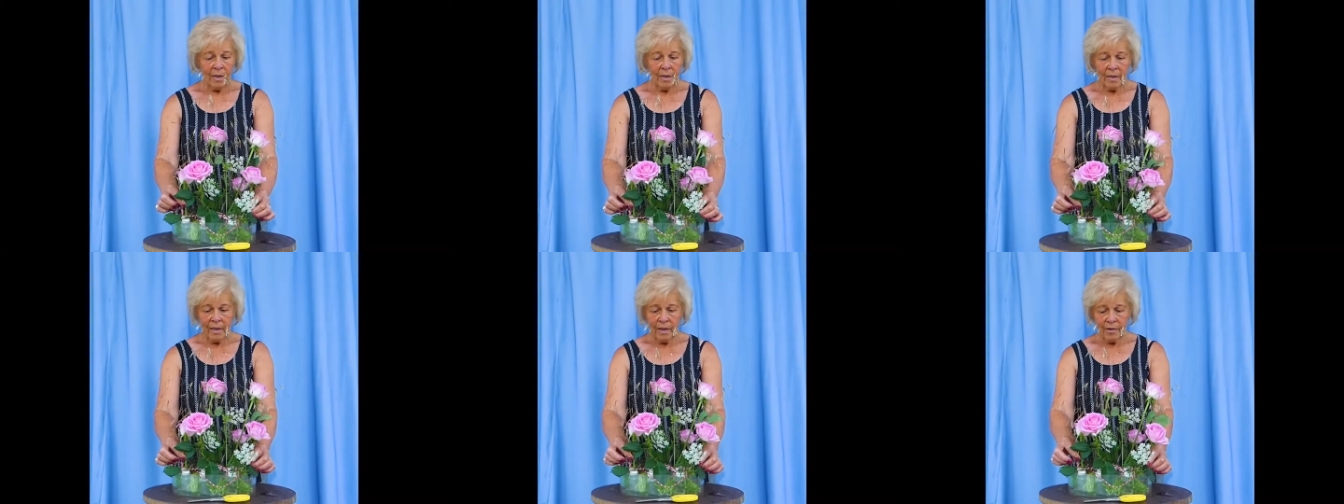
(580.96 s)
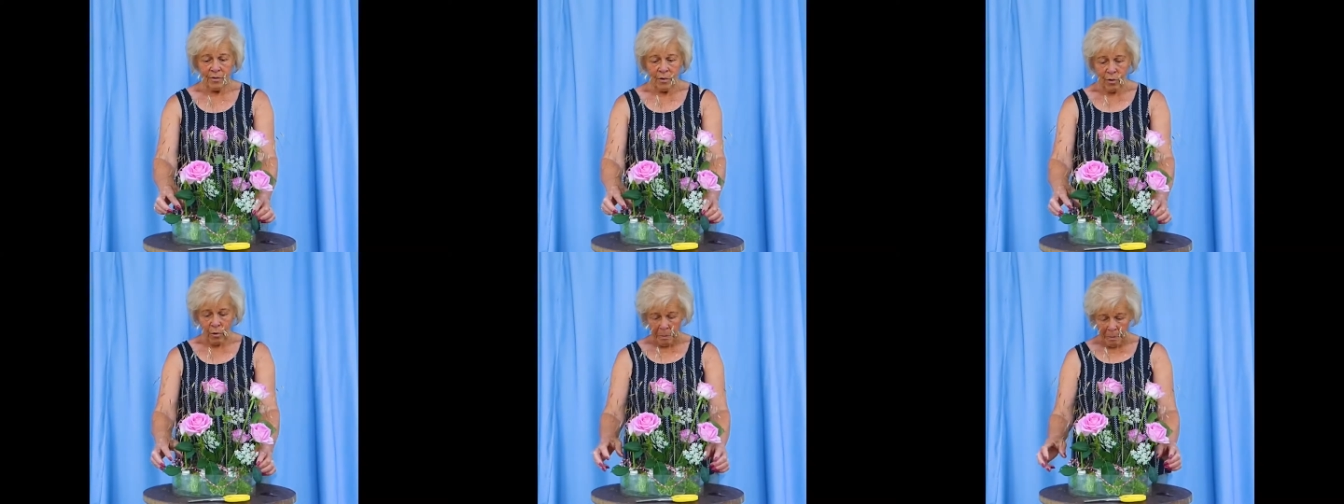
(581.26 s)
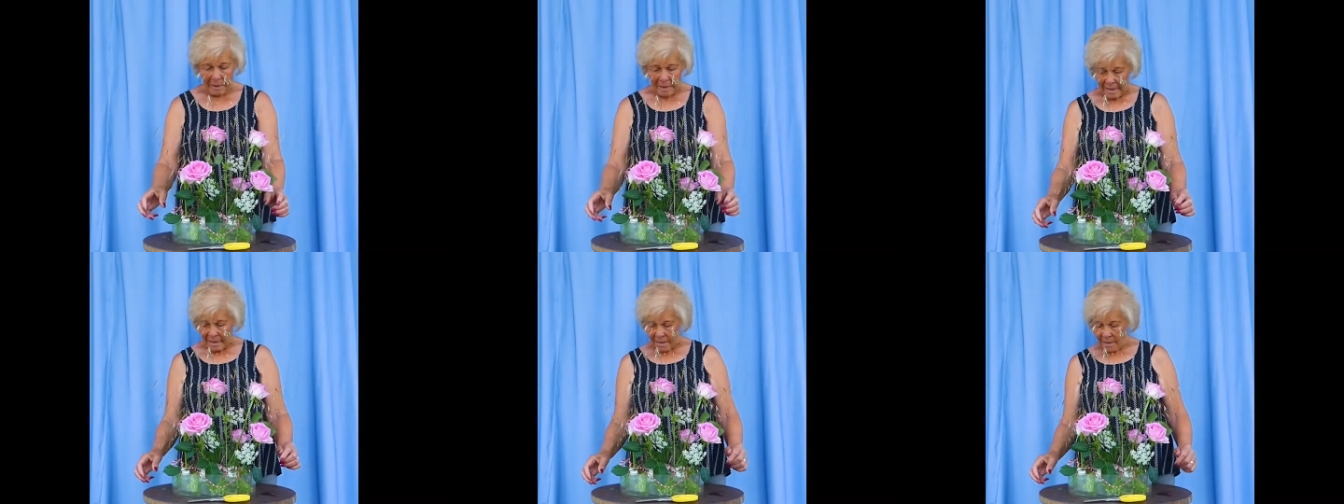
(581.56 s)
They've got
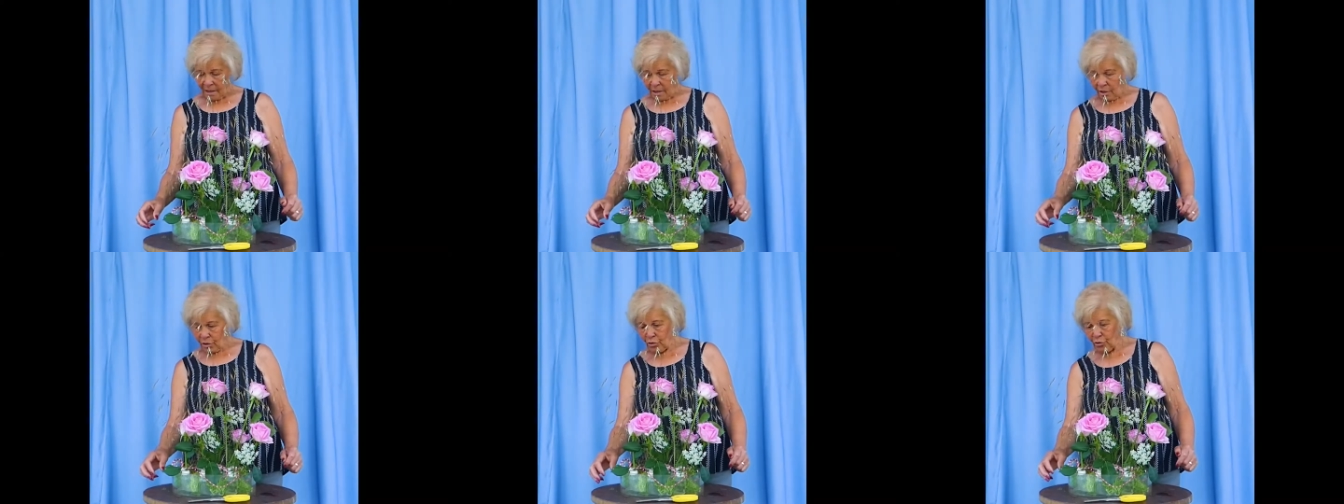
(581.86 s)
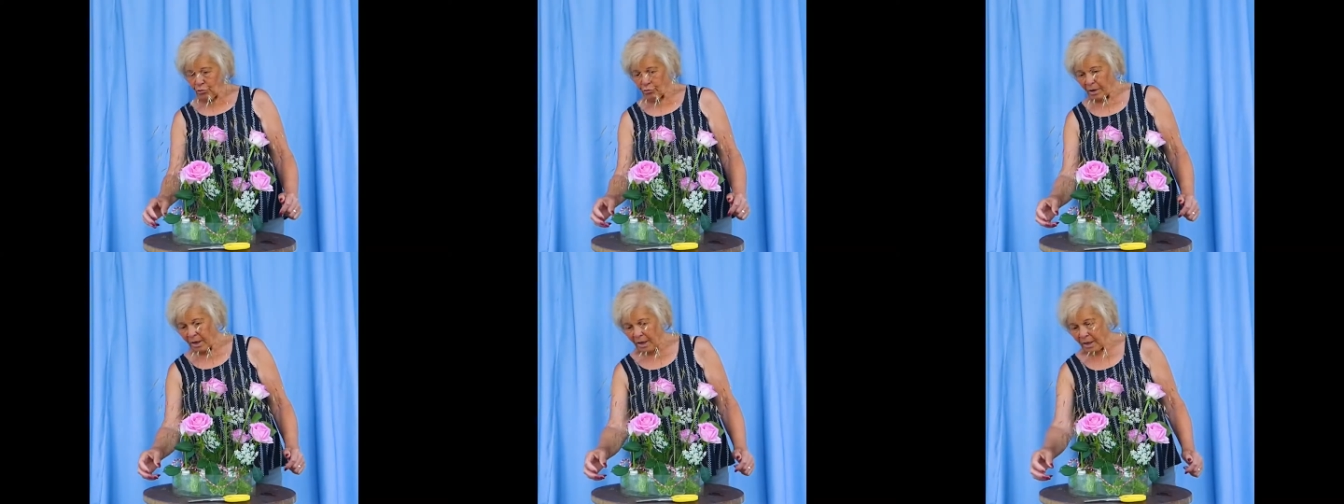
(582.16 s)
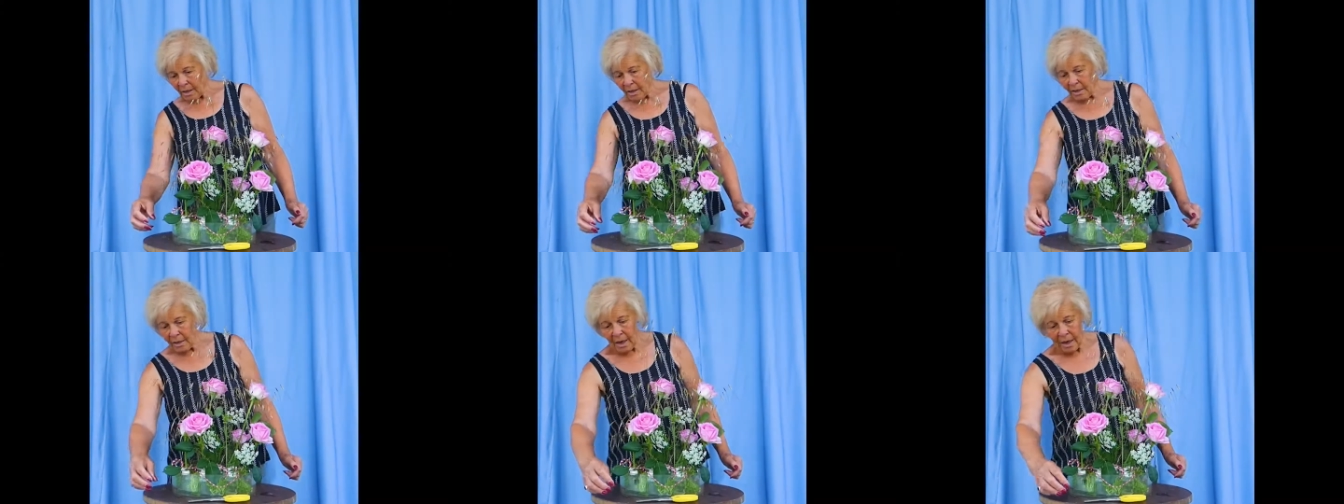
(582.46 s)
plenty to
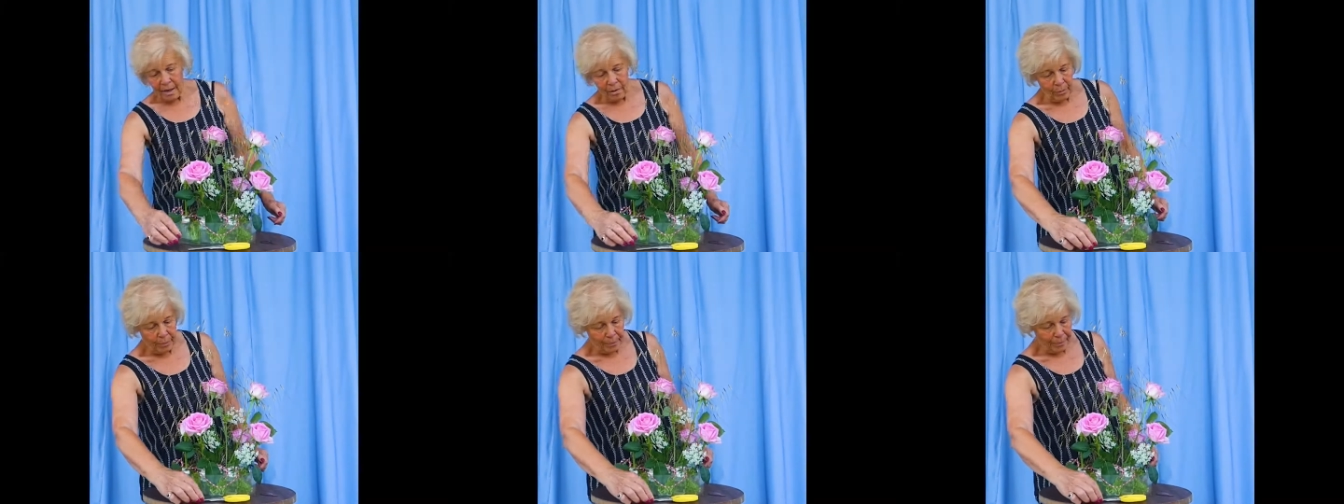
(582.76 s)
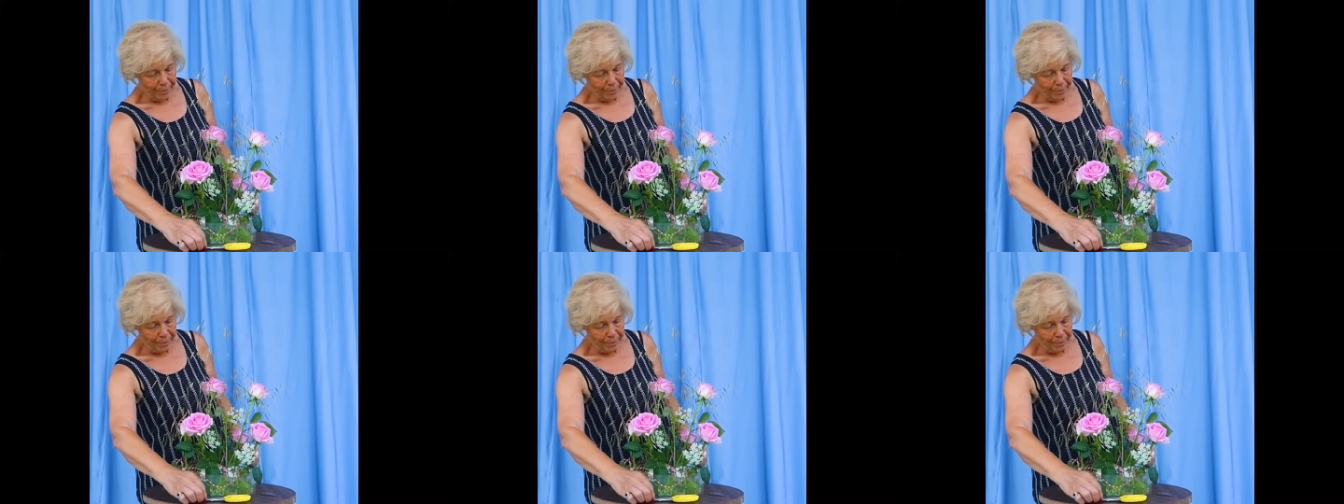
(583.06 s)
drink now.